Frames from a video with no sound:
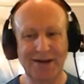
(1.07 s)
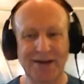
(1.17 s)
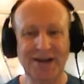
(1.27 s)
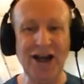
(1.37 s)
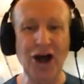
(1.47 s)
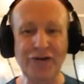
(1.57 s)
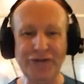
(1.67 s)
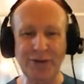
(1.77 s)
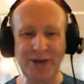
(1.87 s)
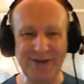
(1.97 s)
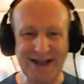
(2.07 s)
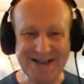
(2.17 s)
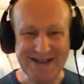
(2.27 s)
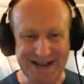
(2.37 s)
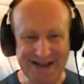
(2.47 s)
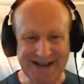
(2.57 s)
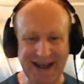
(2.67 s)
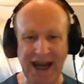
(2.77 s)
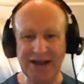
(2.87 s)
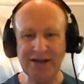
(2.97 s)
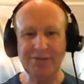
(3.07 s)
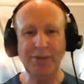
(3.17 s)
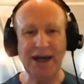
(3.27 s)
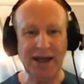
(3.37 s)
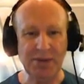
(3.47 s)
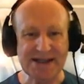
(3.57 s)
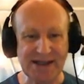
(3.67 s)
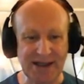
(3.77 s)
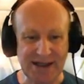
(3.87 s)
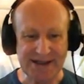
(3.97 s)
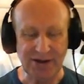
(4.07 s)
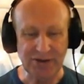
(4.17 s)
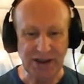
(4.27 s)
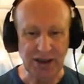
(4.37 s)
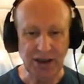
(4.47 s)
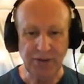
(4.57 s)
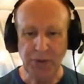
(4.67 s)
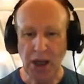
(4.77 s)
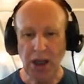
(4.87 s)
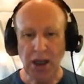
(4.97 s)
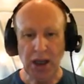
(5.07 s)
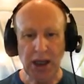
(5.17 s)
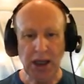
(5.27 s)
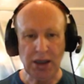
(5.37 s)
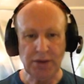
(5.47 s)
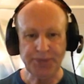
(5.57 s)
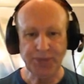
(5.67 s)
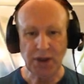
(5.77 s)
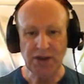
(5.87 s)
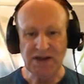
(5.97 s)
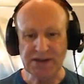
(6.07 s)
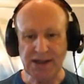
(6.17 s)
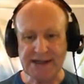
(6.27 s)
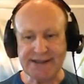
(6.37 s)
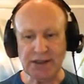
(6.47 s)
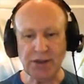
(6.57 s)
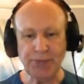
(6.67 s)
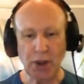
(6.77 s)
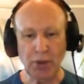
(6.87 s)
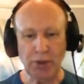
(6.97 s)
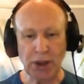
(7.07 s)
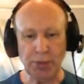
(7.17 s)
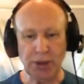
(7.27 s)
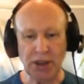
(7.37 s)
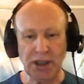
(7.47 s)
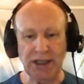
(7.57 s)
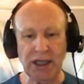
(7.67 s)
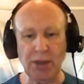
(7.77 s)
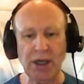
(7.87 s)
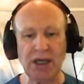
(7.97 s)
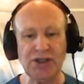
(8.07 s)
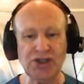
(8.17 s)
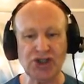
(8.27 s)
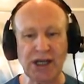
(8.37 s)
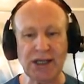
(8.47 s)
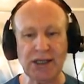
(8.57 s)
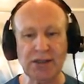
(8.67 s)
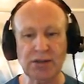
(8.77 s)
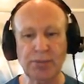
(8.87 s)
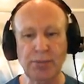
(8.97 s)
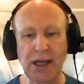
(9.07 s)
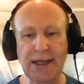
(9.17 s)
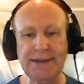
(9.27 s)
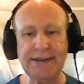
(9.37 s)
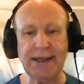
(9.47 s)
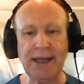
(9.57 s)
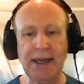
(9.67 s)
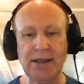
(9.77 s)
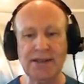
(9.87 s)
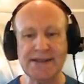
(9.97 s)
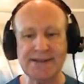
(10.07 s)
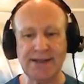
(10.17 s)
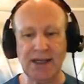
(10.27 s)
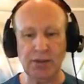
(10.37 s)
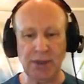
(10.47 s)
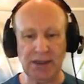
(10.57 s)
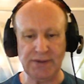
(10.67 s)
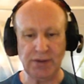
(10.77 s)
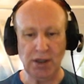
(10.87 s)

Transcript: Hello from NYChessKids again. My name is Saudin, and in this lesson we're going to be learning about checkmate and the stalemate.